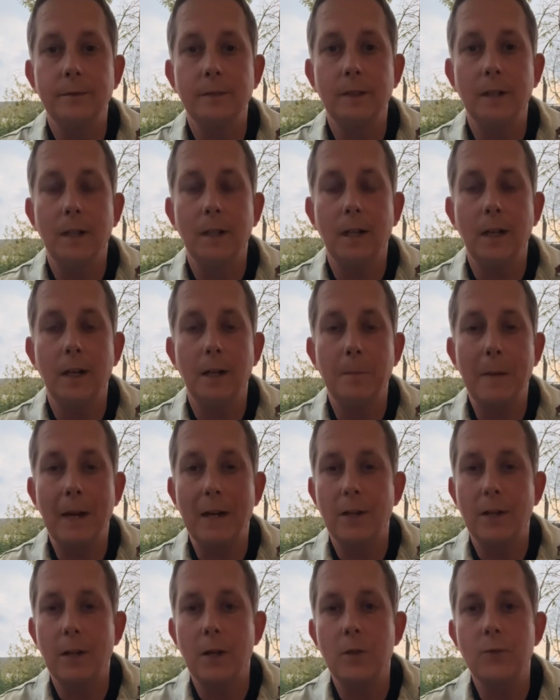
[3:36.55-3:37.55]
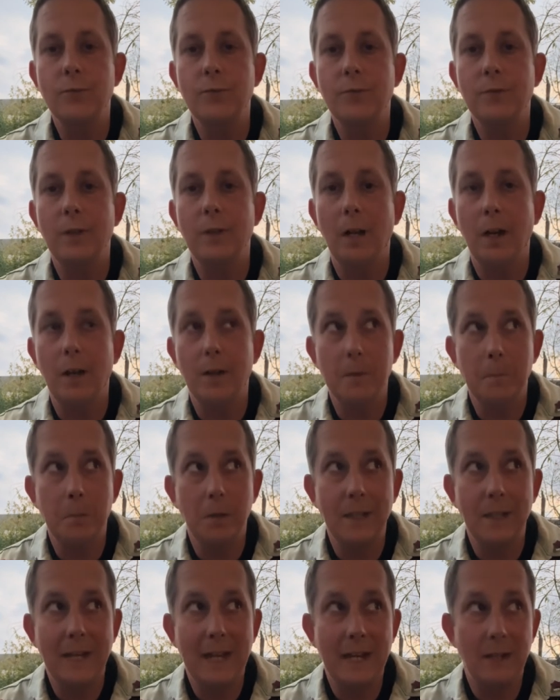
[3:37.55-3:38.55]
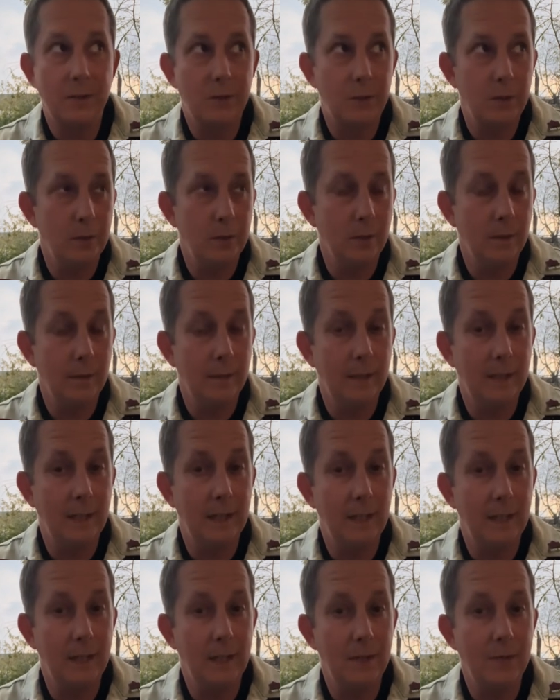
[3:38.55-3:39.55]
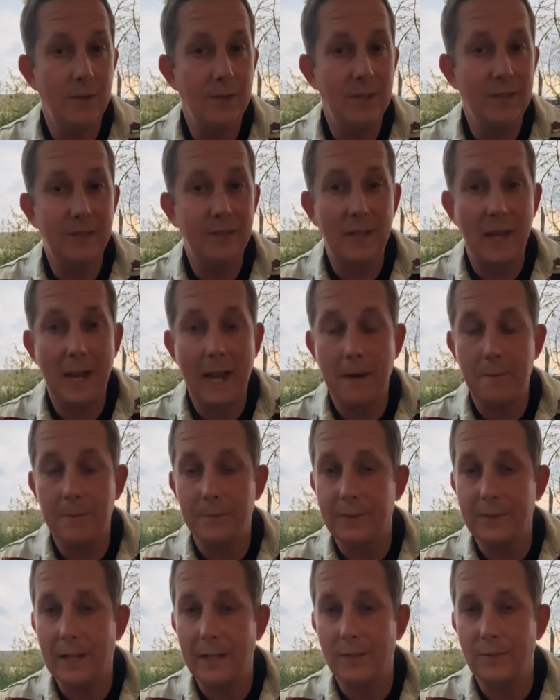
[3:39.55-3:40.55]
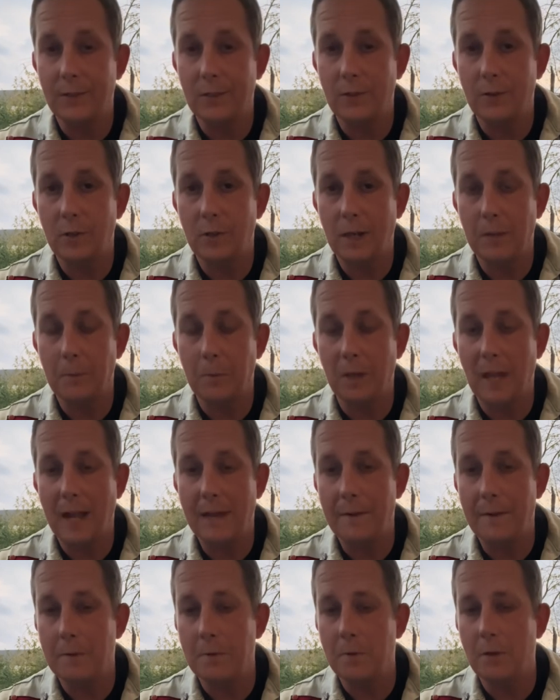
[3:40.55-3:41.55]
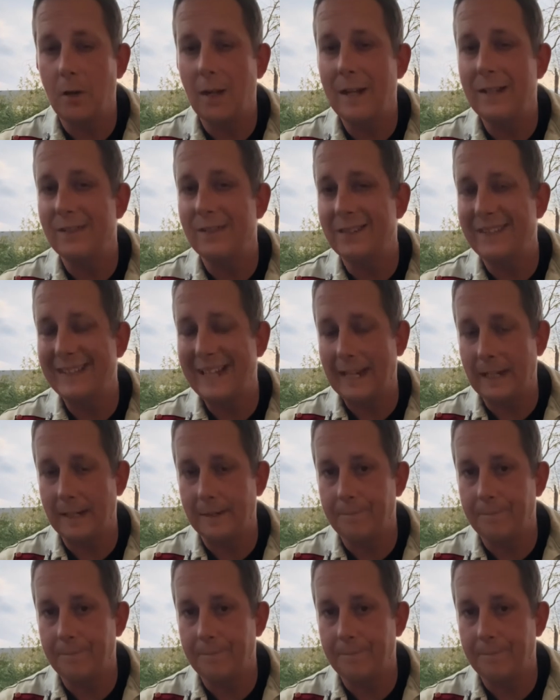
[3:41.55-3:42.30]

Mountain Goats on the Bleed Out tour, and this album sounds incredible live. I'm gonna go ahead and say it.